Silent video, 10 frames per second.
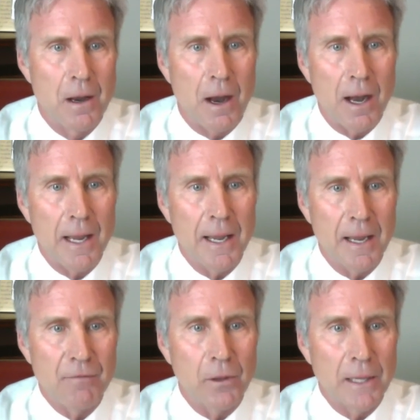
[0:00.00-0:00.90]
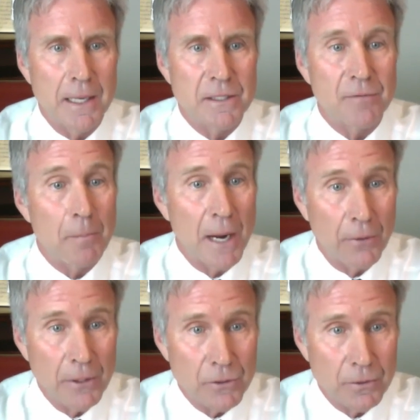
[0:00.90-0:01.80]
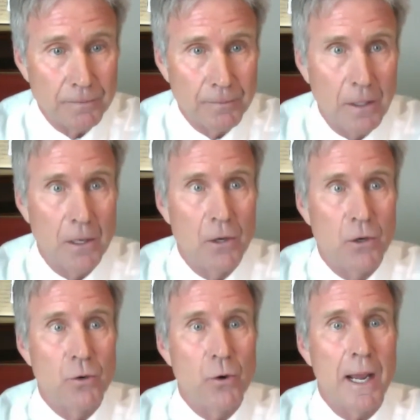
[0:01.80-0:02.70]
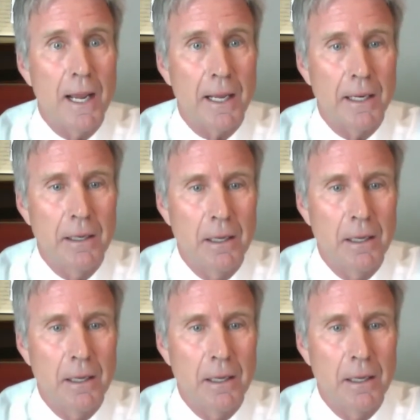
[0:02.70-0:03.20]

I have the lens of a parent who had